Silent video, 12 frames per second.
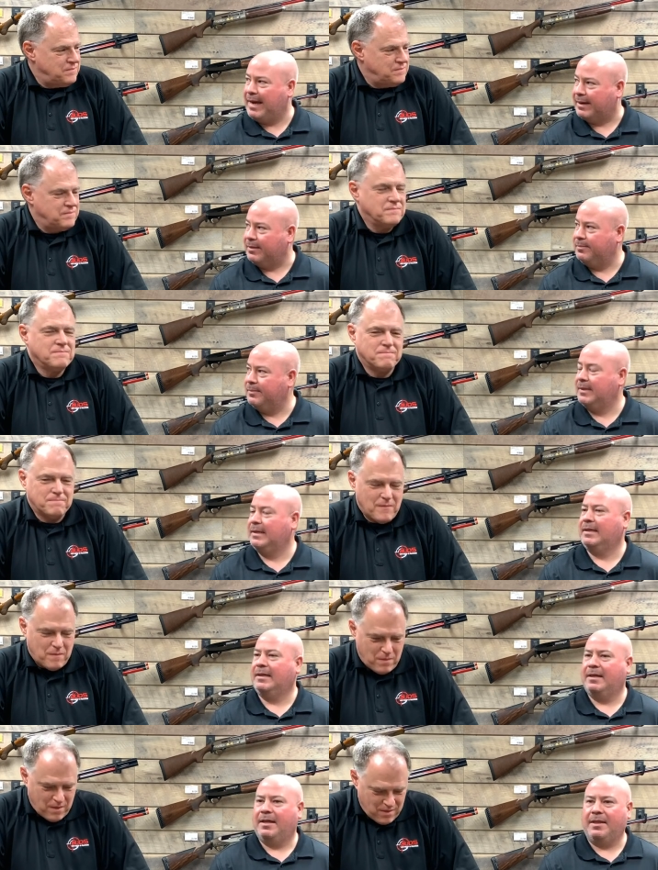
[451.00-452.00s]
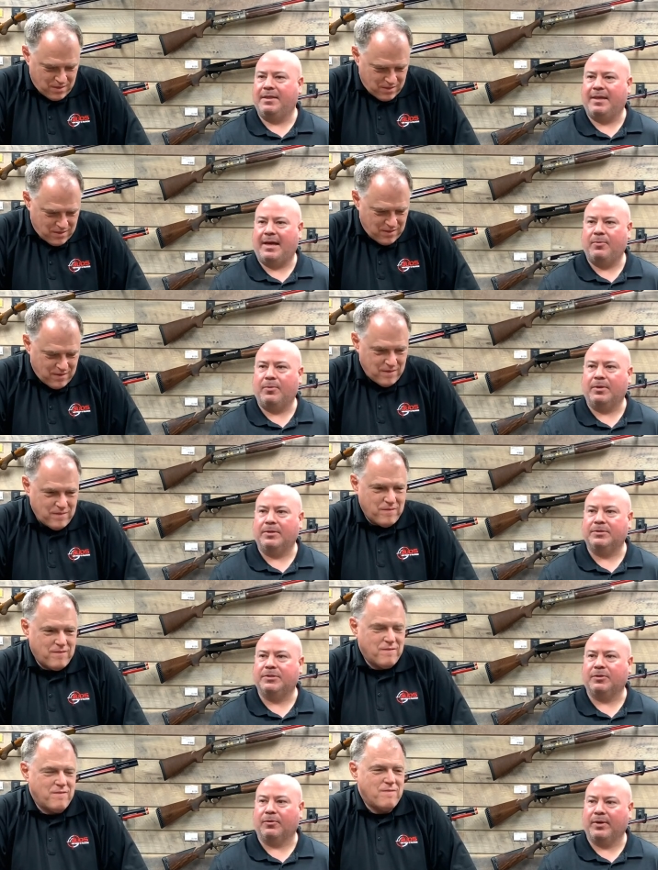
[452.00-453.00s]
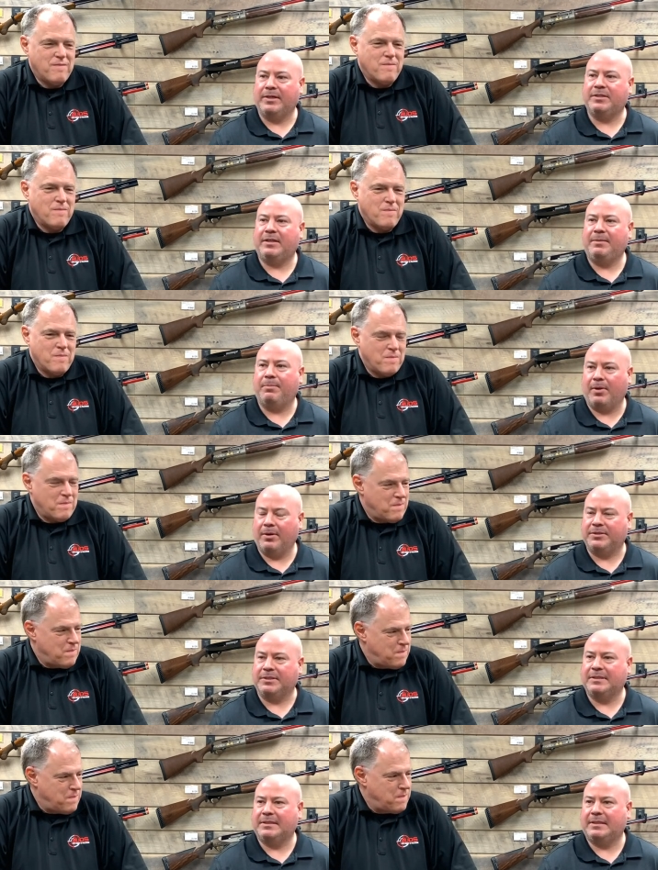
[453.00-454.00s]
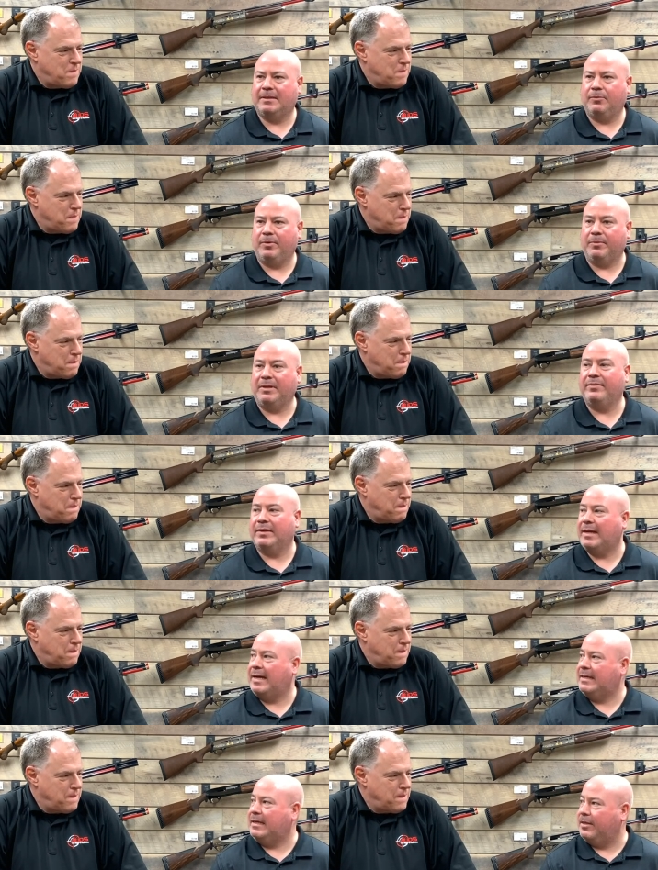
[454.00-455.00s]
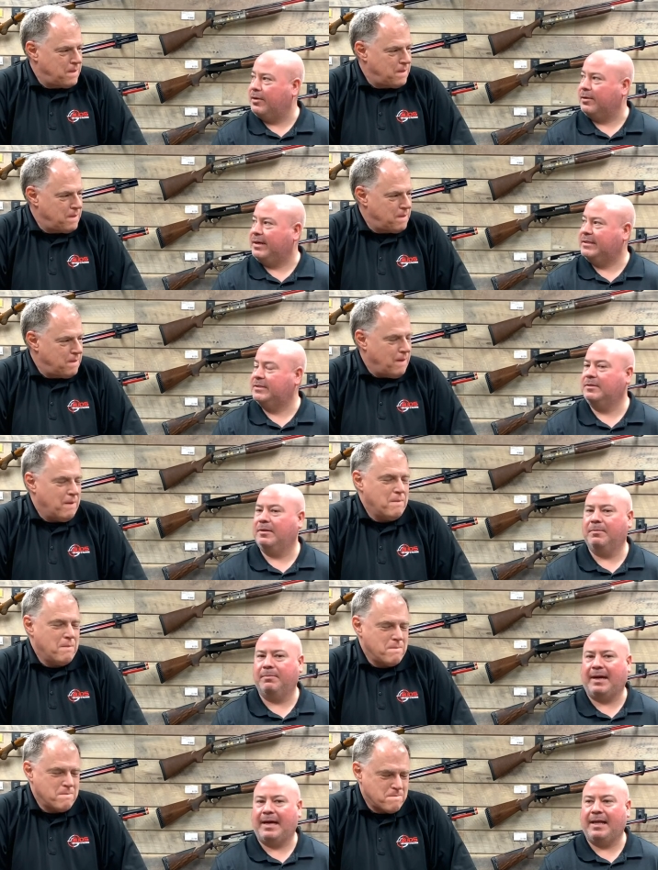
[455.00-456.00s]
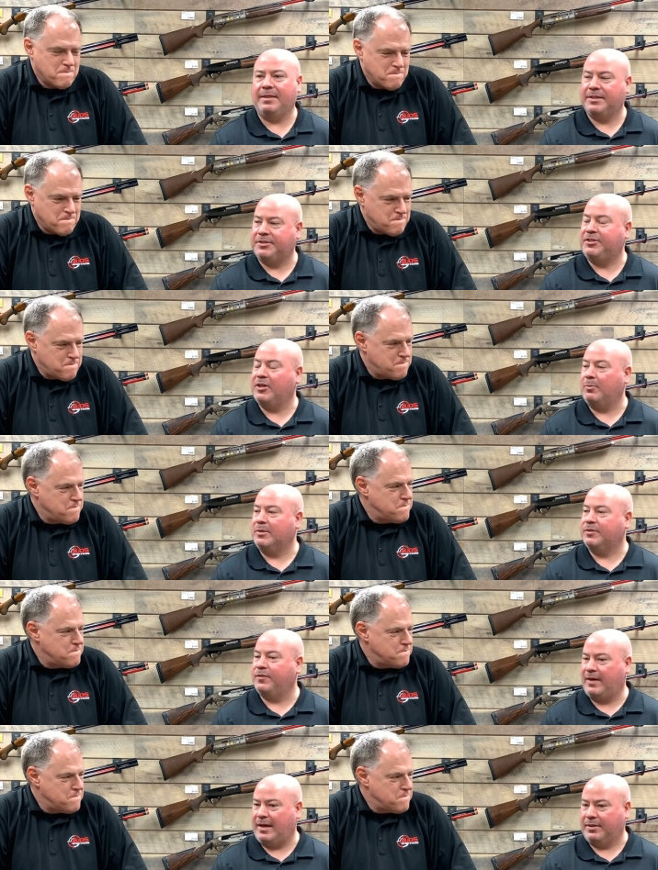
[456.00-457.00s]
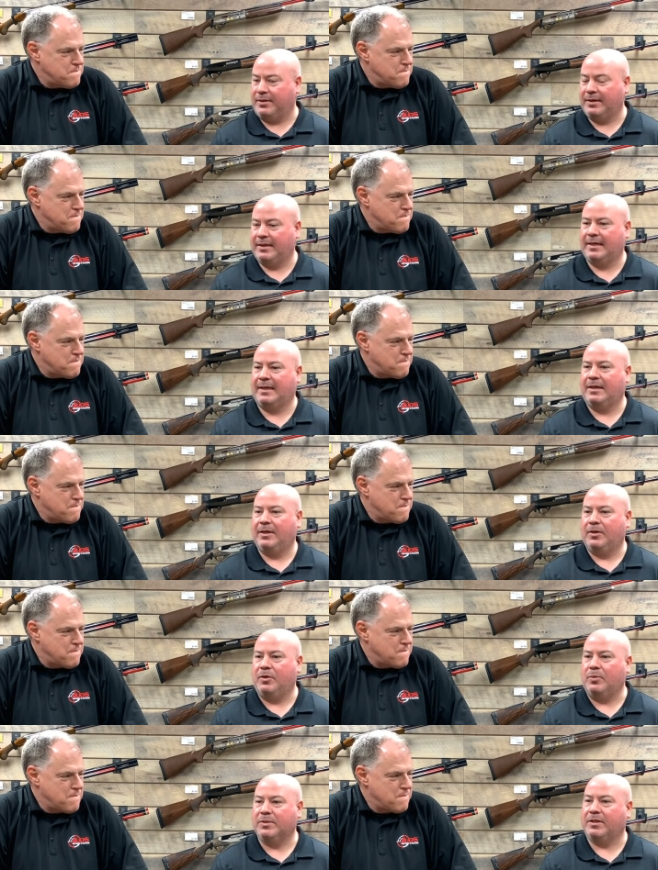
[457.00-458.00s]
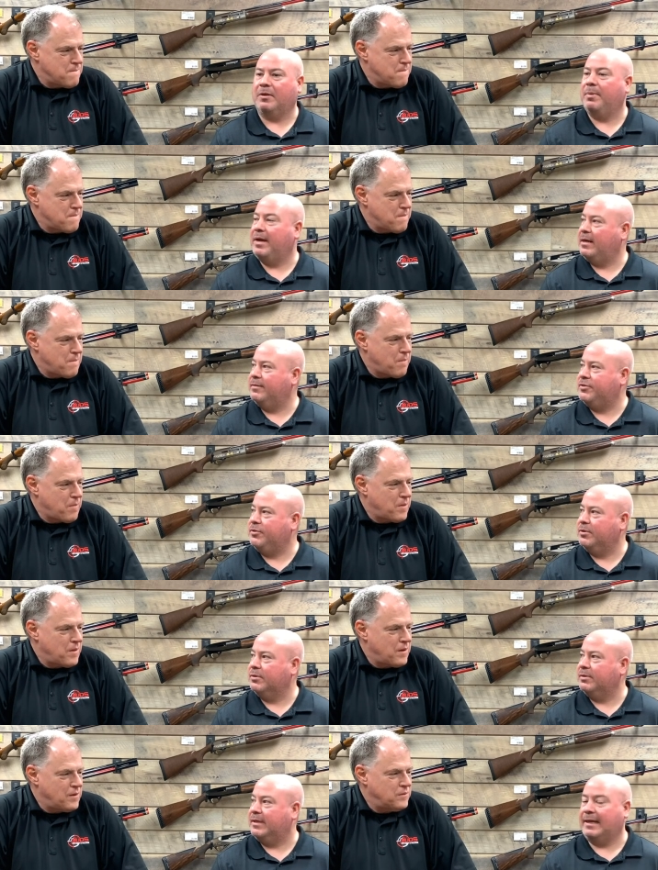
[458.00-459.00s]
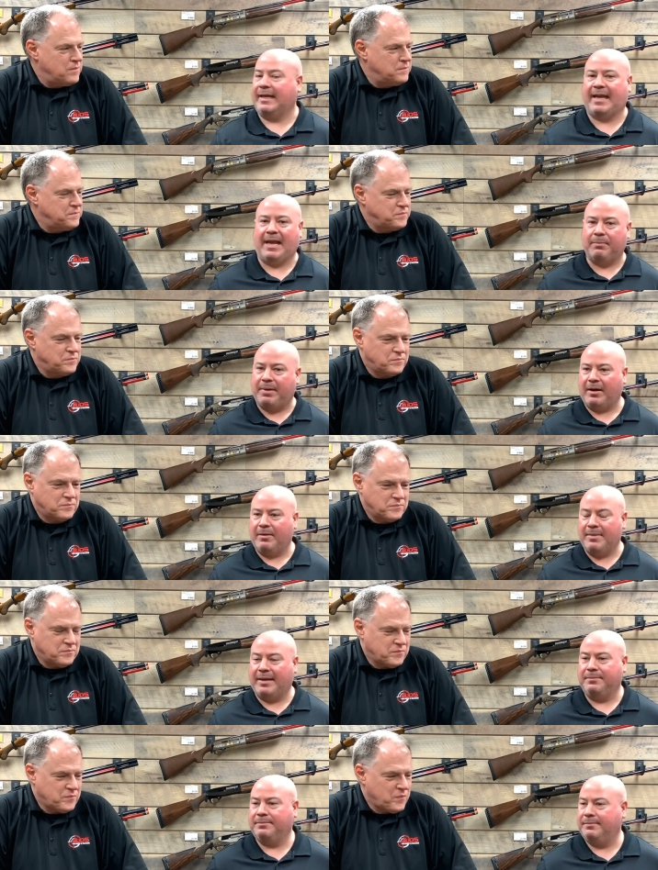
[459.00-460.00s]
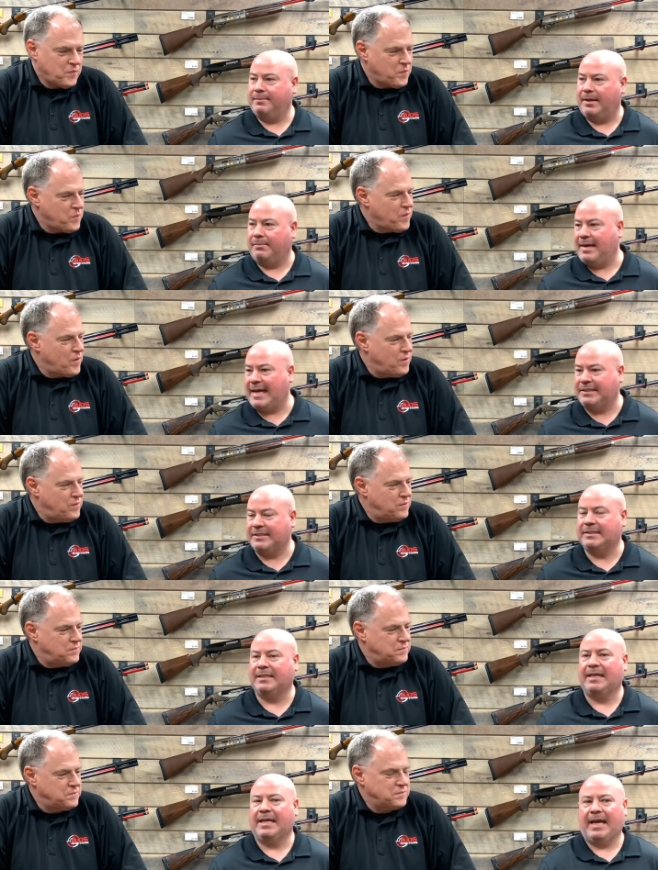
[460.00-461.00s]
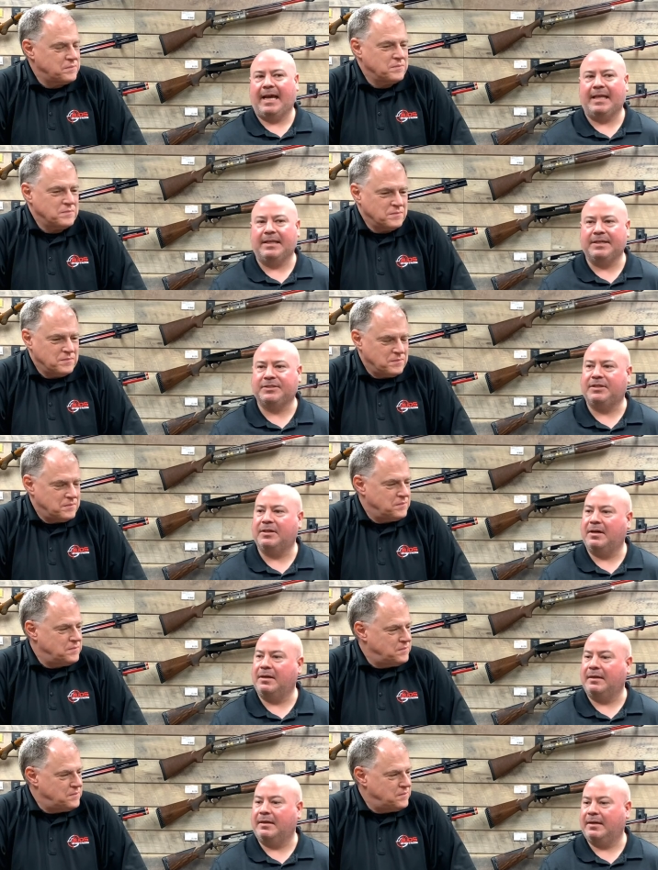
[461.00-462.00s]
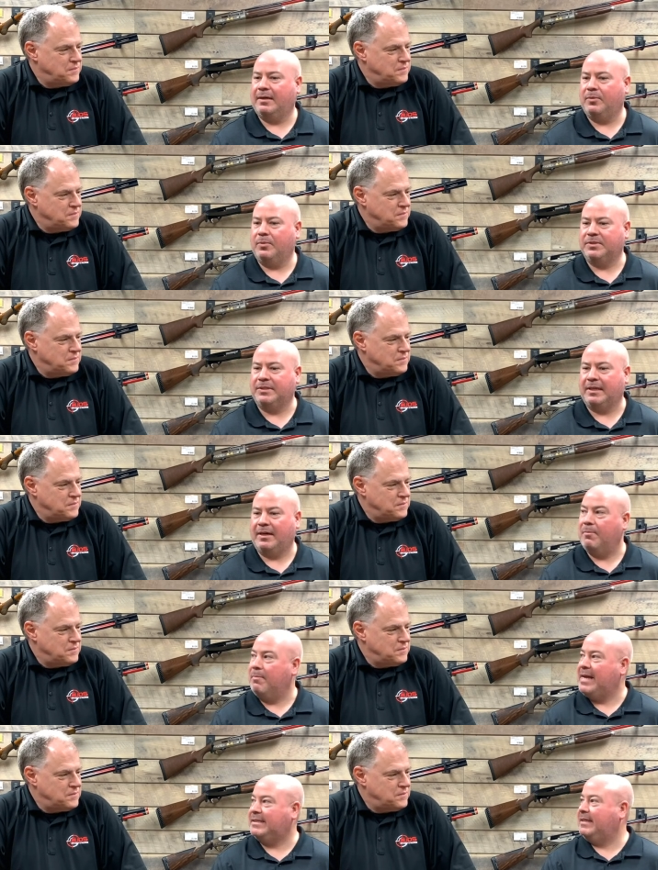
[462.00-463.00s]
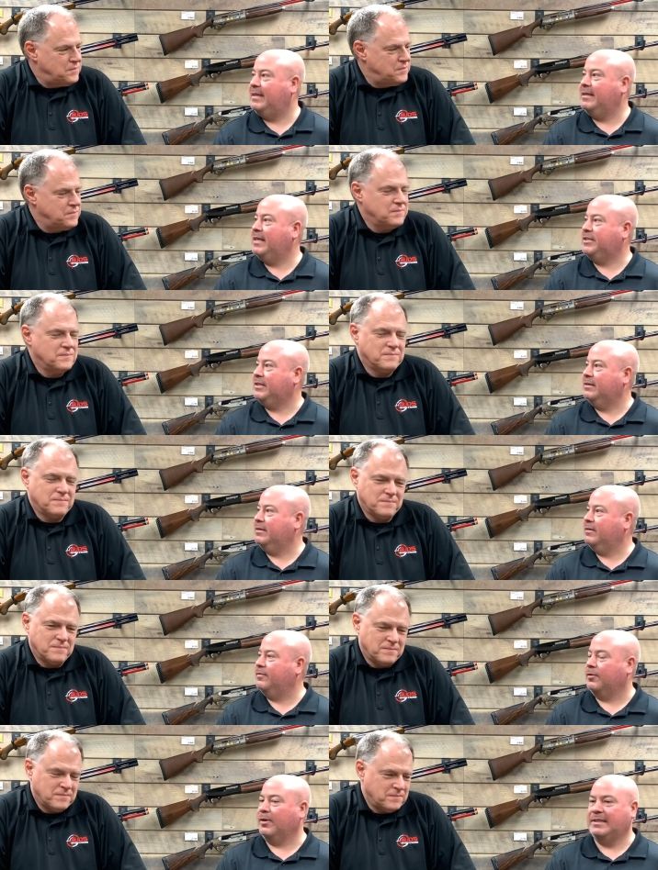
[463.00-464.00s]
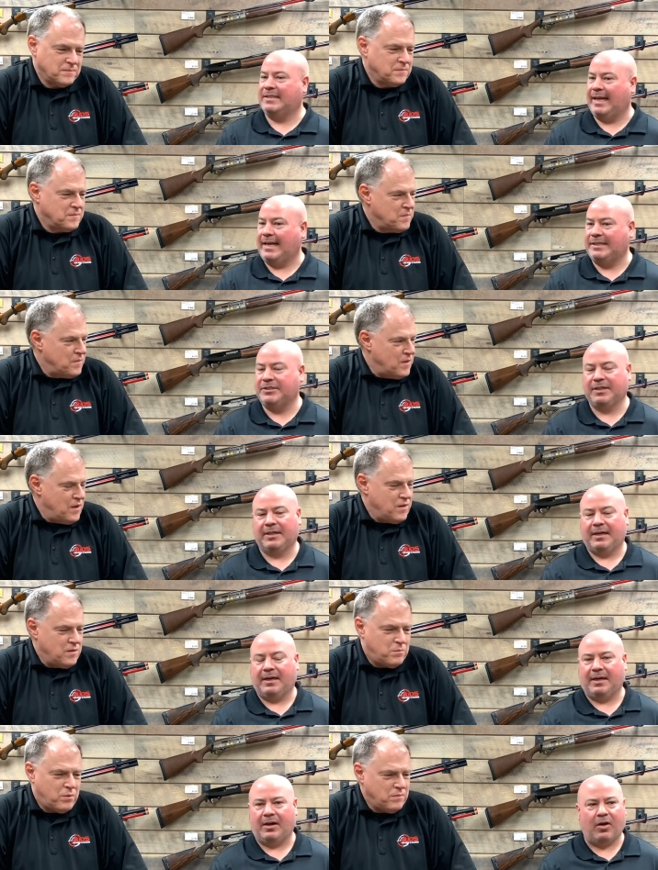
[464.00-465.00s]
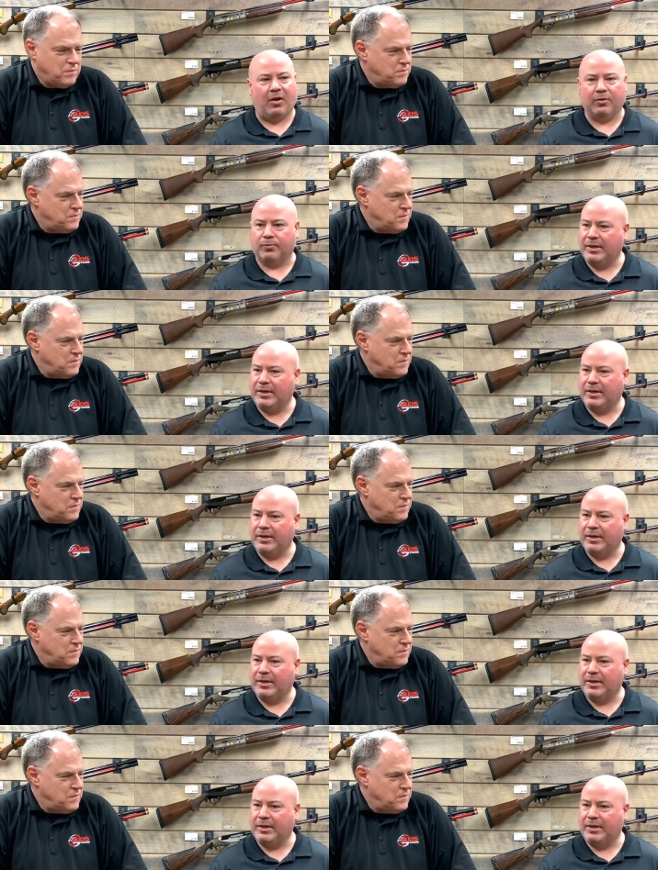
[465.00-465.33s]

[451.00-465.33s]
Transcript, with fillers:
Speaker 1: Magnum that was originally purchased, we believe in the 1930s, yeah. by this gentleman's father, who was a competitive shooter, did like Camp Perry met, uh, matches, and this gun was in amazing condition for its age. Uh, all